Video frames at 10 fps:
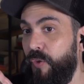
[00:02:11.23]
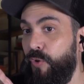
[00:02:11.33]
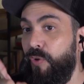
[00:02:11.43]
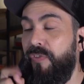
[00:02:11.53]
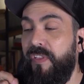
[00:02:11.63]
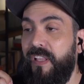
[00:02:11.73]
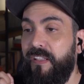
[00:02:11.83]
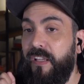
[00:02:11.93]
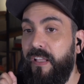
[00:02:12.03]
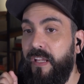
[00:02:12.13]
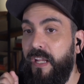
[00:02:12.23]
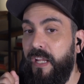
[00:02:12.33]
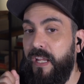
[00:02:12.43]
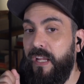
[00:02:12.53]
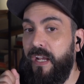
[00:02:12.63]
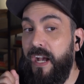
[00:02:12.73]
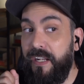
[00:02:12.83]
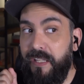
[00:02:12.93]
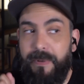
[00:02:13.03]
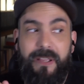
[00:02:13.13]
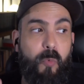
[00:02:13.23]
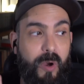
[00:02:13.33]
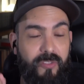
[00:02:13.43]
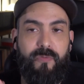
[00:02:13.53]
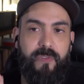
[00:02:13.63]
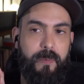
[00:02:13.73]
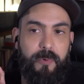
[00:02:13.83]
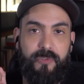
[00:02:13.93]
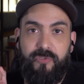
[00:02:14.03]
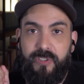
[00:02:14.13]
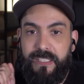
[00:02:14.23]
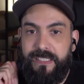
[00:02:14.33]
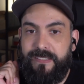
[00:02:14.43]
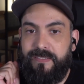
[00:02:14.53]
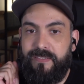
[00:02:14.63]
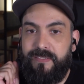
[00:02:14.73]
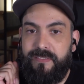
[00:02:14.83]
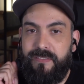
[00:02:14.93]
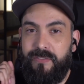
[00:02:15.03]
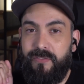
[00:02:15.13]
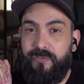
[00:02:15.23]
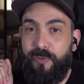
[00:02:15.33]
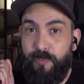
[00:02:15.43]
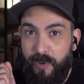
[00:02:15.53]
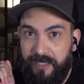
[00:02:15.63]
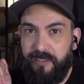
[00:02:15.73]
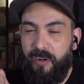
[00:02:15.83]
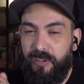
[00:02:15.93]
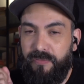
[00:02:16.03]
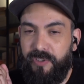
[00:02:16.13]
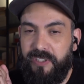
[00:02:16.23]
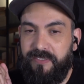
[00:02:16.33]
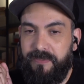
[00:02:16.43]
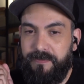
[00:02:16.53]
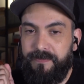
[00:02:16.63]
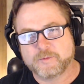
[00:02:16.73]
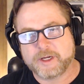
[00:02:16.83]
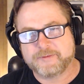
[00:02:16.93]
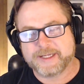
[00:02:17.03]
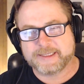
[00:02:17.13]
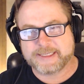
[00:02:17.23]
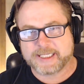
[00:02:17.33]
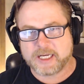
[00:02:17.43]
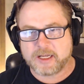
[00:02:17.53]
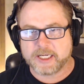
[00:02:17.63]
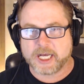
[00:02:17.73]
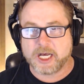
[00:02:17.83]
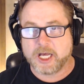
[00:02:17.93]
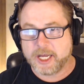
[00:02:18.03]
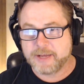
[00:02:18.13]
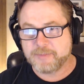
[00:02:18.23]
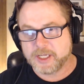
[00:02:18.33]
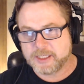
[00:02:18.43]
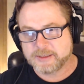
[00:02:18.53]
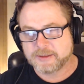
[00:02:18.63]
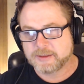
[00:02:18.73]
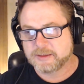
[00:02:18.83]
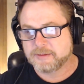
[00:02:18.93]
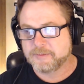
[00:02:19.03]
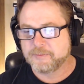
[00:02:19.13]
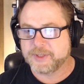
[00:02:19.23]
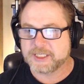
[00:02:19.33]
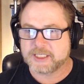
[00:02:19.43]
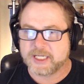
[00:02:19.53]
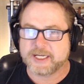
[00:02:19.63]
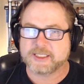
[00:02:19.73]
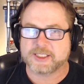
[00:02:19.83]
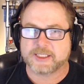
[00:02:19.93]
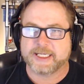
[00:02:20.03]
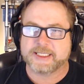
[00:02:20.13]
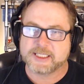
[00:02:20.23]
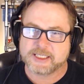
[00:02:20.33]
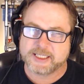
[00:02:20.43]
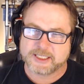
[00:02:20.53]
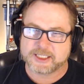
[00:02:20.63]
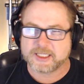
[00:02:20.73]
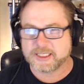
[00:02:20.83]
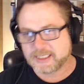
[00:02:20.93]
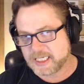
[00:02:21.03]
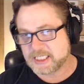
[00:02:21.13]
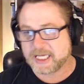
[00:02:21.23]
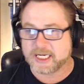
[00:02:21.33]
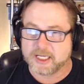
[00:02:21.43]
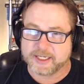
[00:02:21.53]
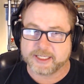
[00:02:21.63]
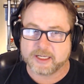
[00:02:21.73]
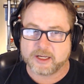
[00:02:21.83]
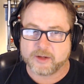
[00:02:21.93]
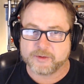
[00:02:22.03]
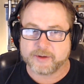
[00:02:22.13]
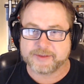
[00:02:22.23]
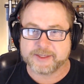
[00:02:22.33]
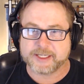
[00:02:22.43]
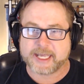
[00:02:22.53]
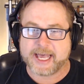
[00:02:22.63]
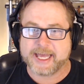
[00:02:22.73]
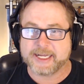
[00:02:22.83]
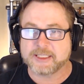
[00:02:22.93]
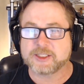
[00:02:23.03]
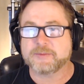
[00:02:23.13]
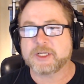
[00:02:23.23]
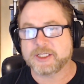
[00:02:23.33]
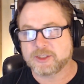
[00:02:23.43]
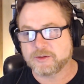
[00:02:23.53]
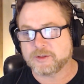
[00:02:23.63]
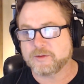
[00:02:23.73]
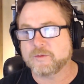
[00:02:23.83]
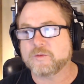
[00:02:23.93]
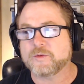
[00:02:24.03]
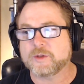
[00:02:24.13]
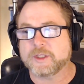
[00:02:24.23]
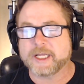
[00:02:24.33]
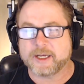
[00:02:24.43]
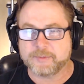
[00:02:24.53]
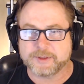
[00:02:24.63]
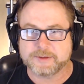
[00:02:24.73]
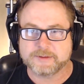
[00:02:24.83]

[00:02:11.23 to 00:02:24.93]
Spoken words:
do you think that honey by Wonder Flavors is the right honey for this? Well, they call it a honey bun, but it's not necessarily. It doesn't necessarily taste like honey. Although I think adding some honey to it would help it.